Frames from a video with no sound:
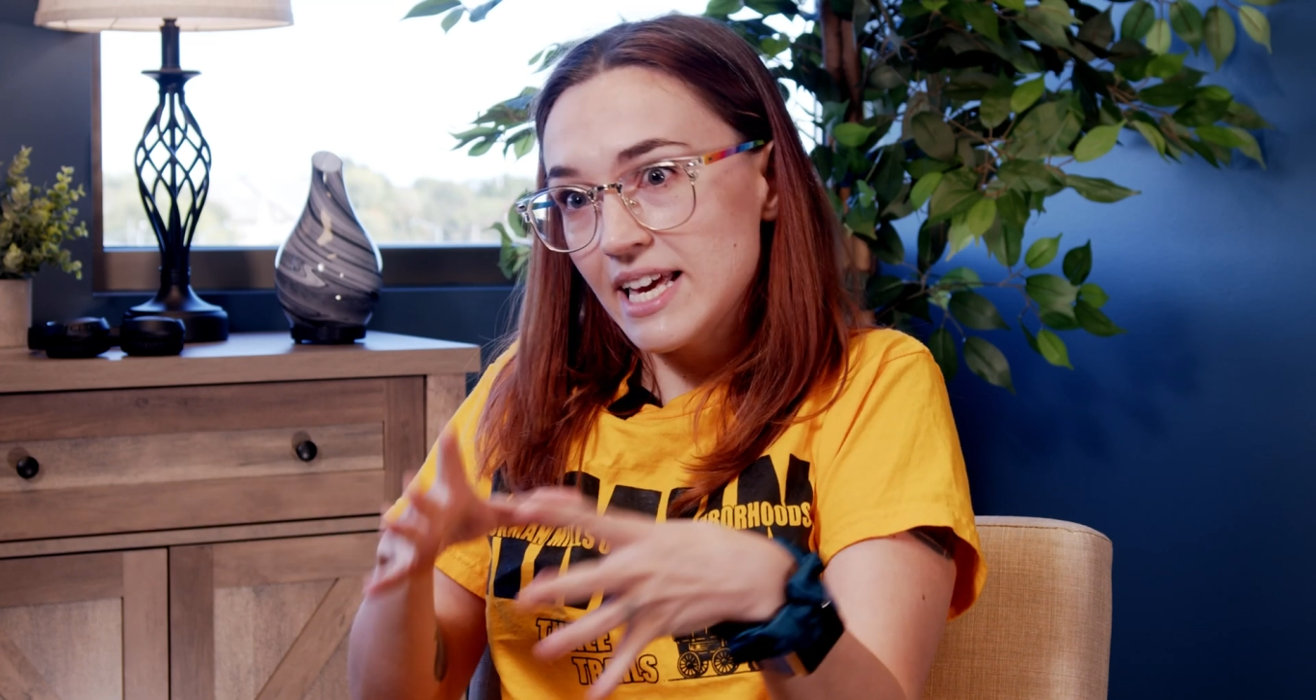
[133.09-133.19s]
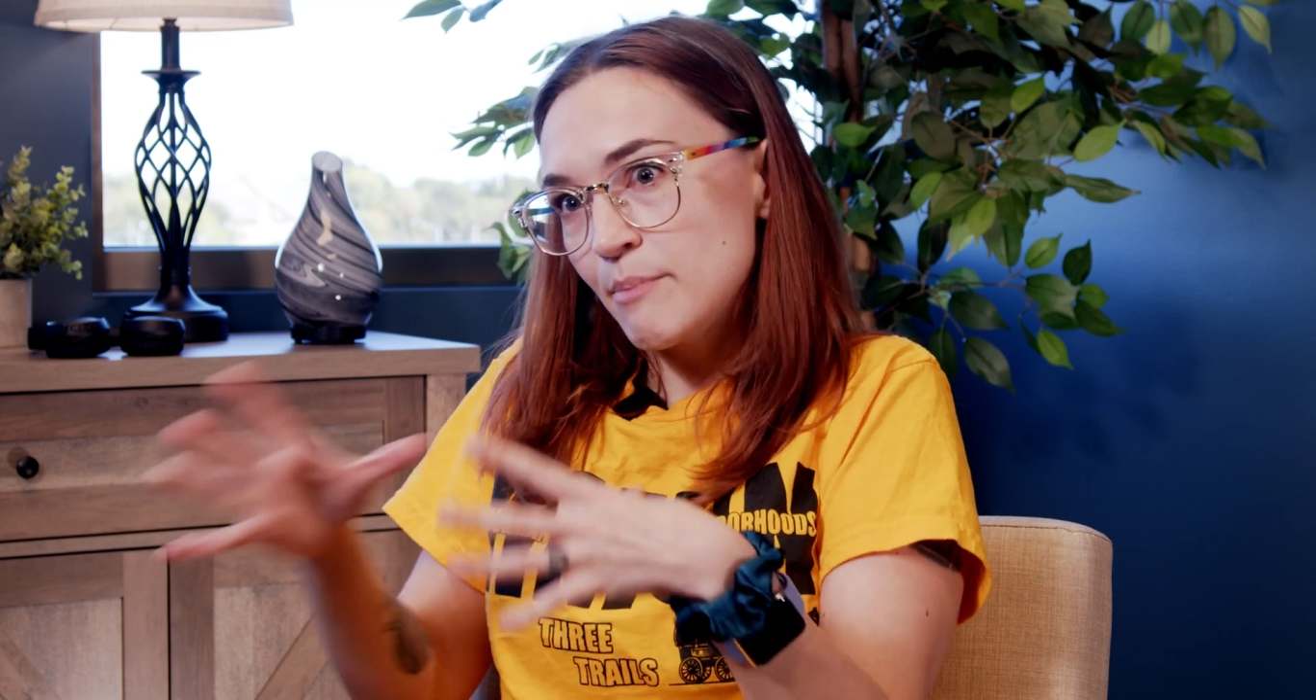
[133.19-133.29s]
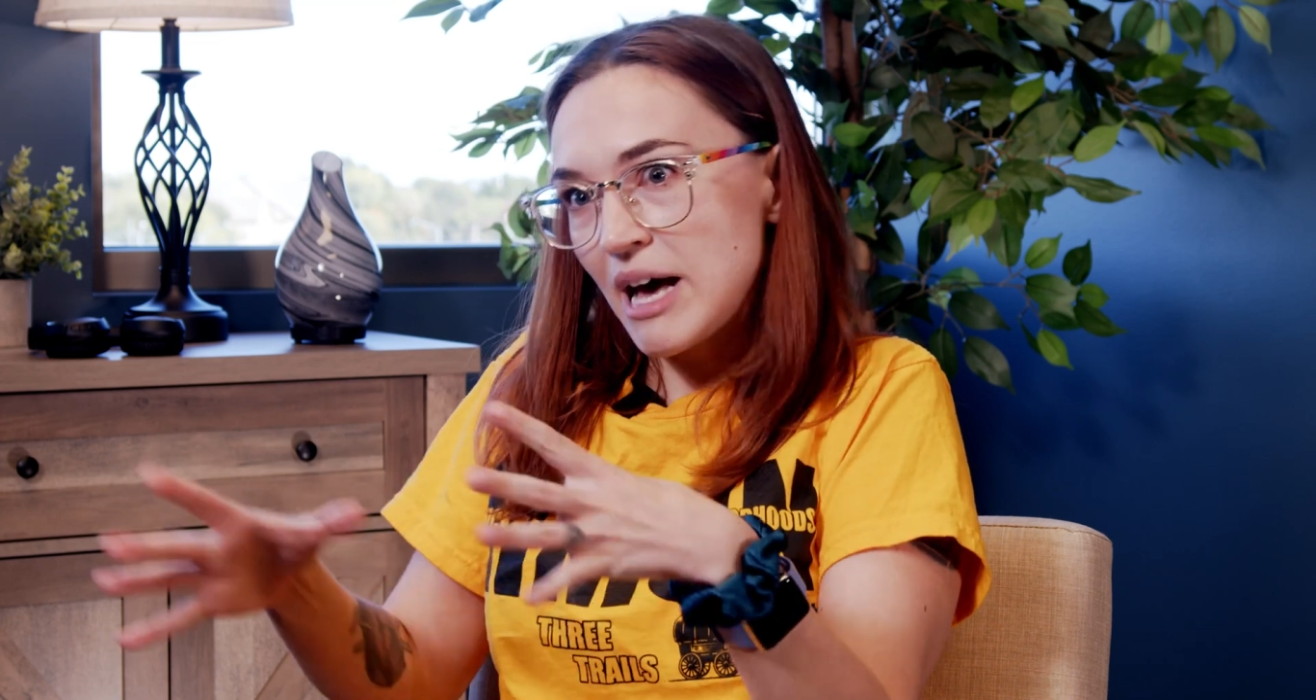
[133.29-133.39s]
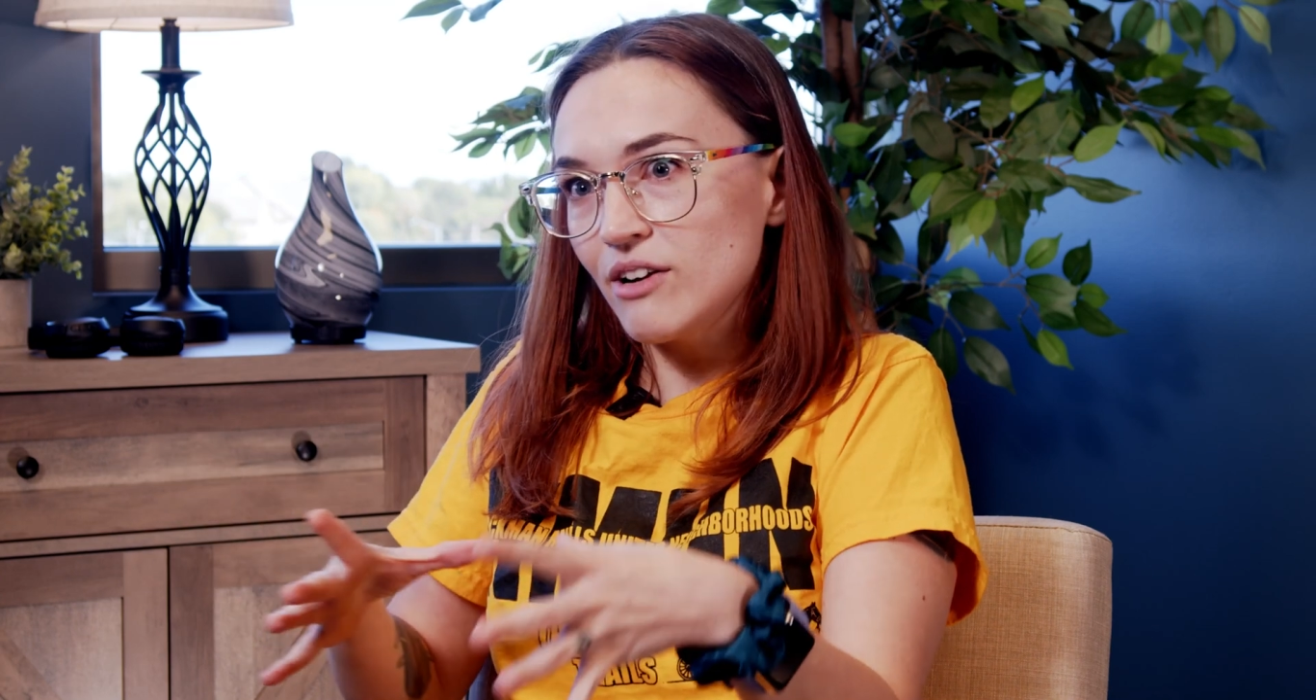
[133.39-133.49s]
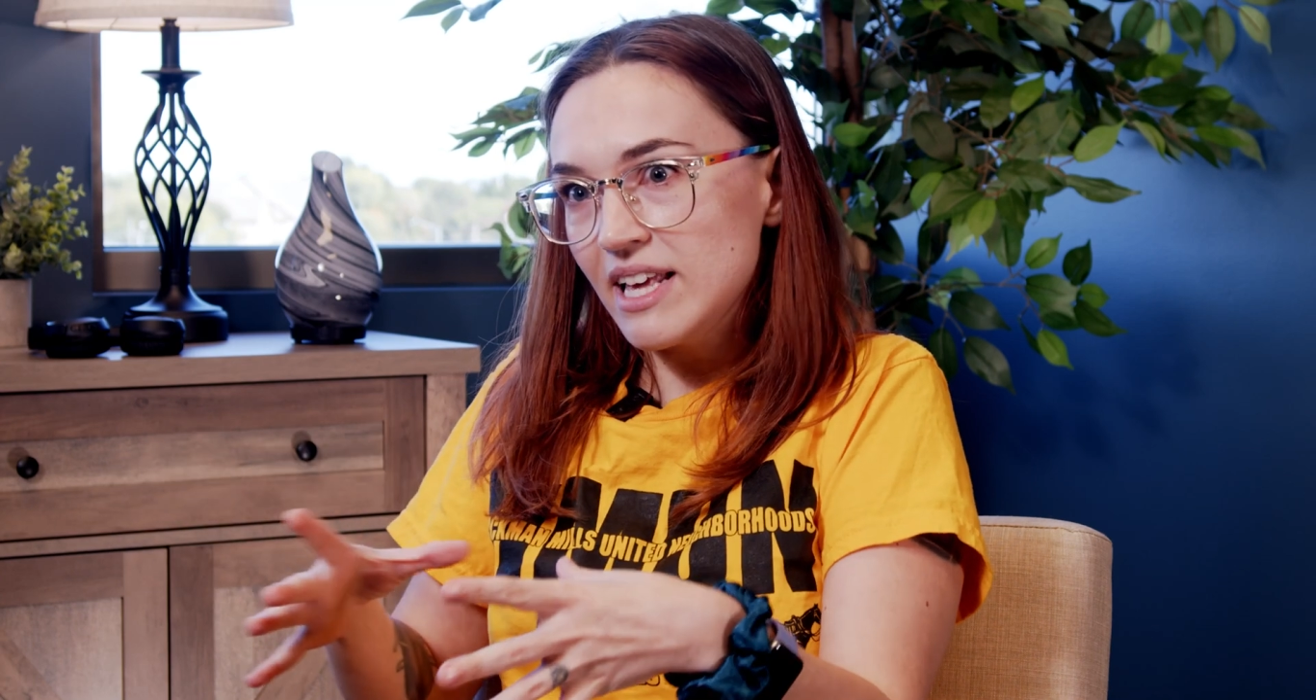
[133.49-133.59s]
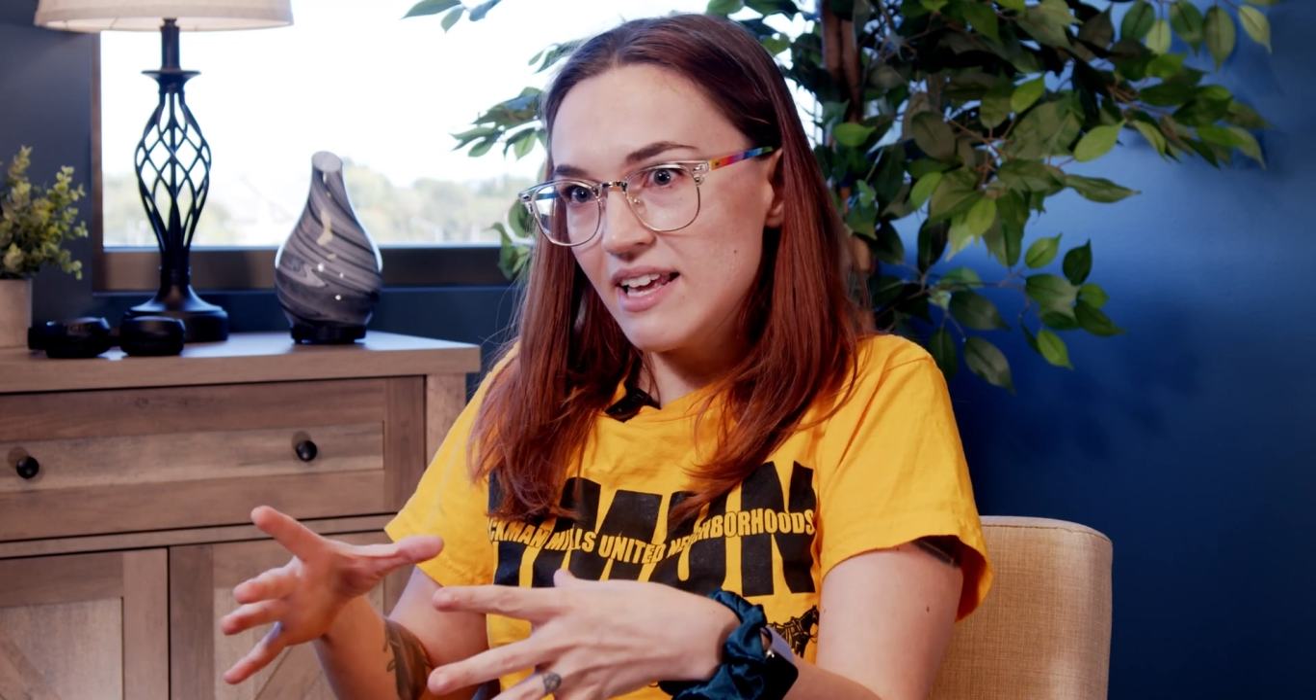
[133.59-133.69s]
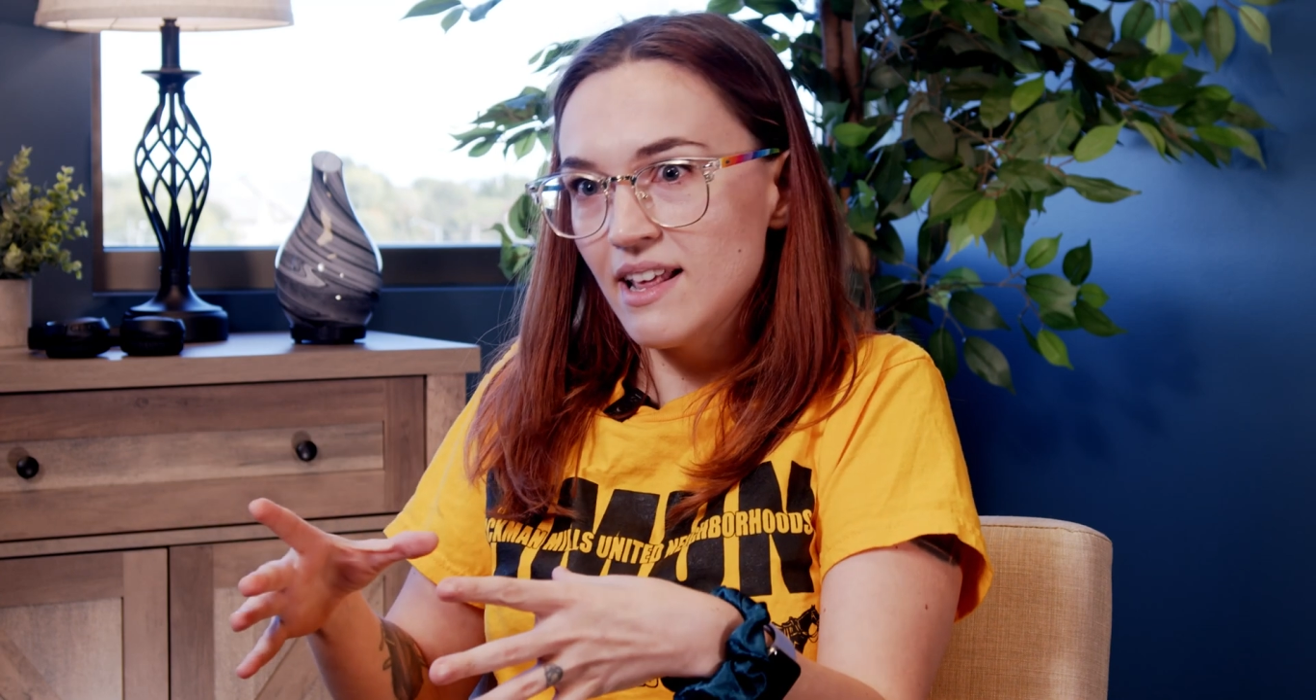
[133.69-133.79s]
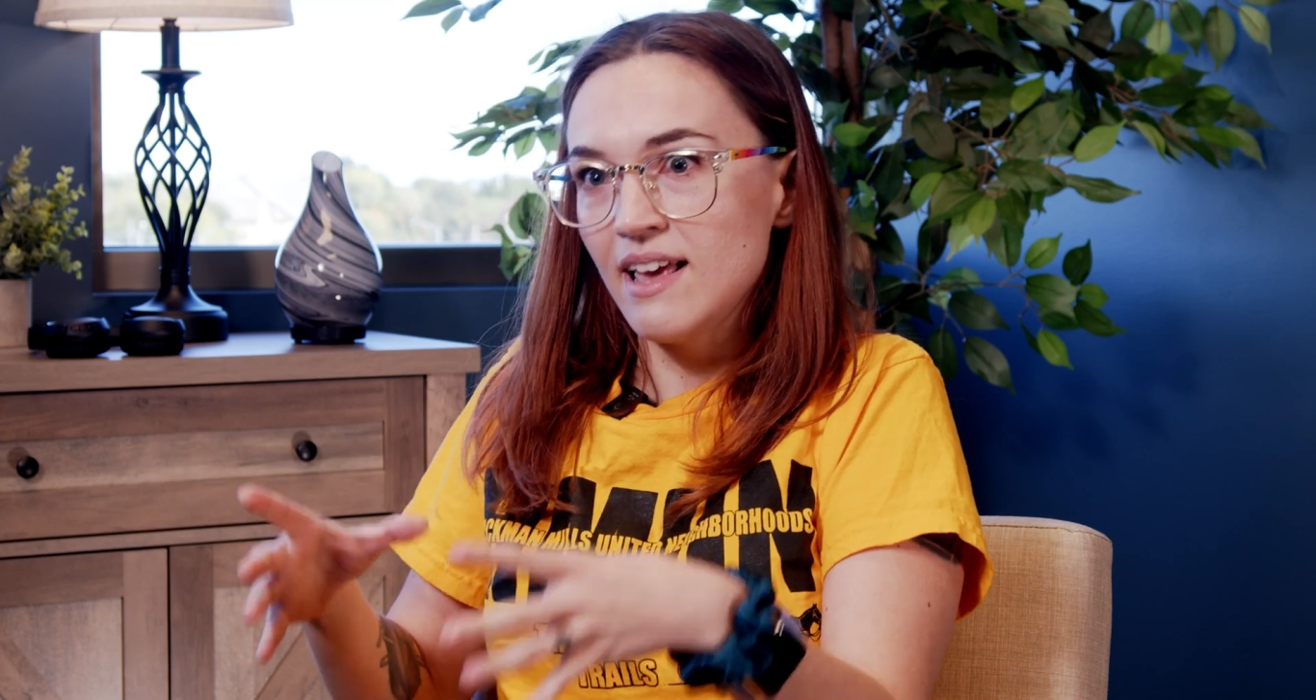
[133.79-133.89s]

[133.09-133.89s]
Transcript: about it.